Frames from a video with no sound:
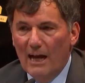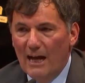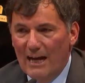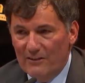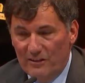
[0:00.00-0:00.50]

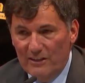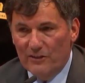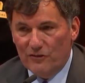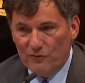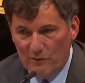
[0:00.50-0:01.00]
I see
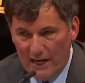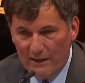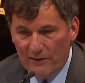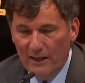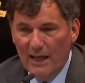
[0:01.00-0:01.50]
the
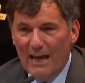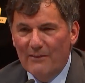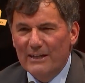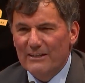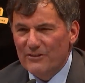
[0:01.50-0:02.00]
strength
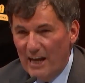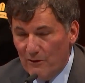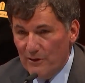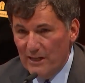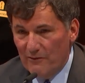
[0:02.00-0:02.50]
and the
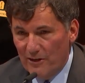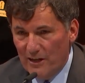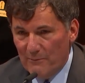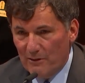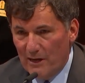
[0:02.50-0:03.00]
integrity of our
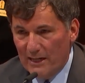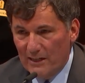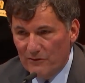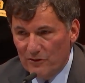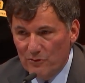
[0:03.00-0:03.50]

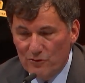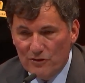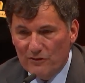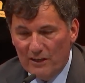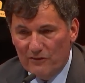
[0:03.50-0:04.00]
democratic
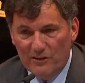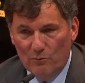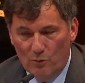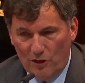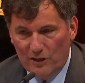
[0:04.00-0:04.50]
institutions. I see
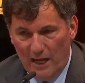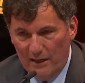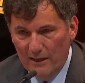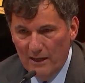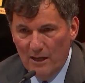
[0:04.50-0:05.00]
the work
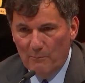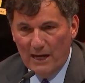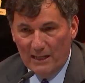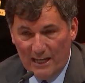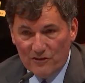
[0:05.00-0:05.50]
done
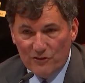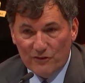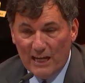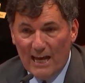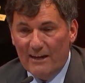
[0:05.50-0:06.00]
by
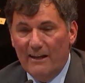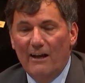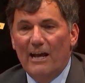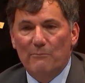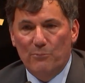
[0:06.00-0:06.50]
Elections
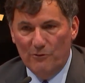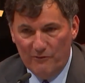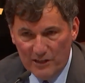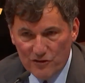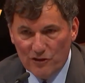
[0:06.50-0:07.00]
Canada and
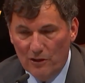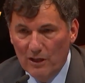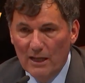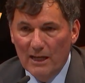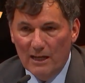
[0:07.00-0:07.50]

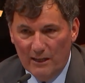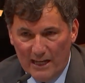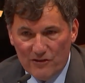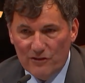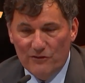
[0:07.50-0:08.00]
provincial
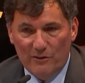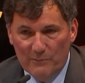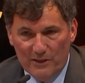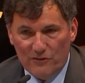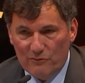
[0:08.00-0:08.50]
elections
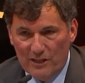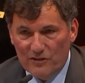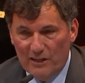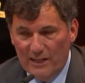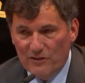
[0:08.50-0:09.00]

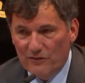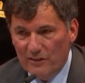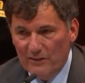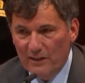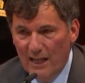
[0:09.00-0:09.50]
administration
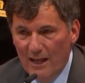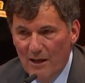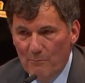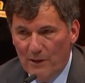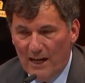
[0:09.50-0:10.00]
agencies.
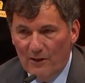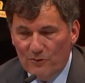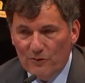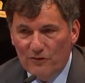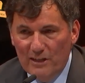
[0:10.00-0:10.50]
But I
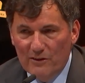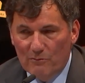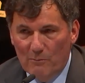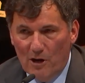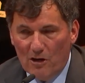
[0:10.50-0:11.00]
also see
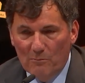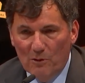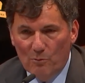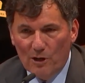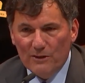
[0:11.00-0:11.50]
the
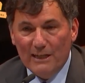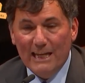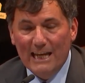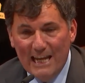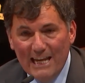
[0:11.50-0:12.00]
remarkable work
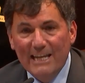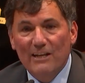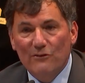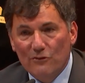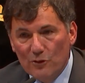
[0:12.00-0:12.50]
that
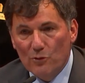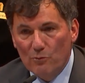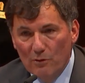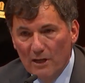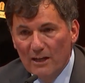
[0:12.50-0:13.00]
Canadians
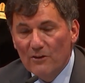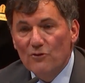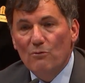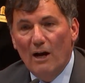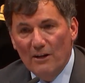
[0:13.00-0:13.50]
do
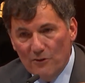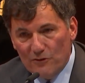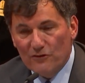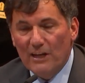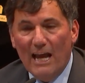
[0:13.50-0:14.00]
to
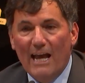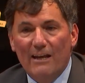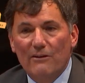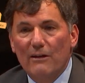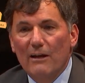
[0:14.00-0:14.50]

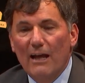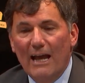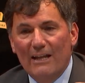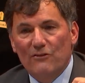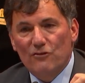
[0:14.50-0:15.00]
understand
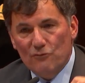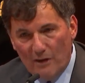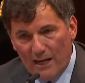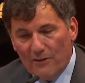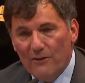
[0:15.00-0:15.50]
and
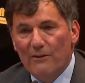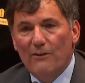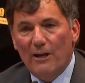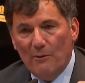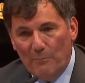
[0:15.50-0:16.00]

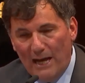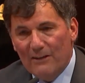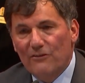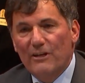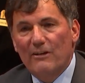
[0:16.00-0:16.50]
strengthen the
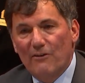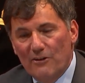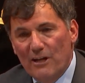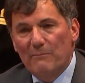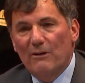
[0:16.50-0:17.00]
capacity of
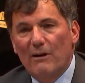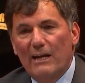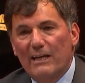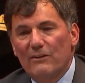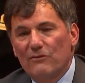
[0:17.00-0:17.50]
our
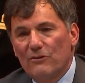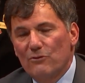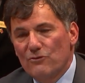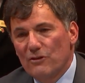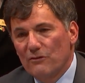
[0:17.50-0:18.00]
democratic
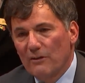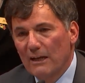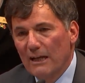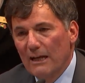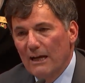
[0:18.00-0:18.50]
institutions
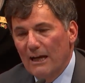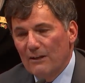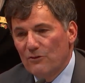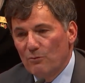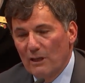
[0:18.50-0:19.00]

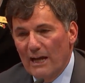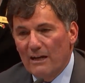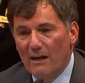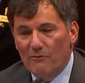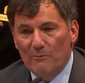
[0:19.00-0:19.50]
to
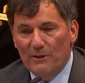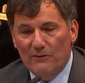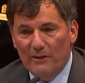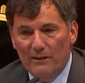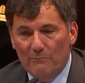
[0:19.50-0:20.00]
elect
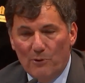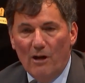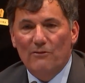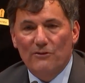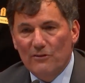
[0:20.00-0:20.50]
governments in
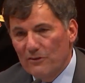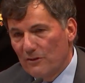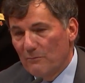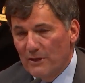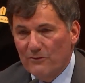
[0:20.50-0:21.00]

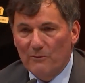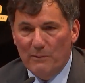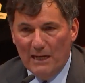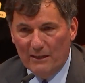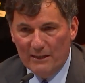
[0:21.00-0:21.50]
provinces, in
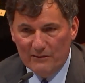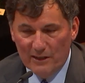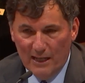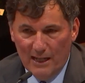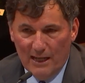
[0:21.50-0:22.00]

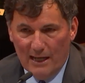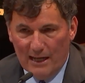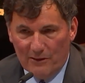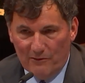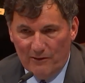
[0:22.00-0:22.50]
municipalities,
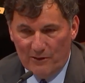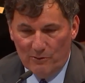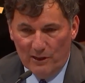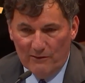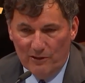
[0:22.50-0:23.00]
and at the
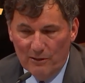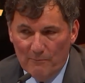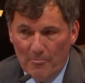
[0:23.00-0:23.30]
federal level.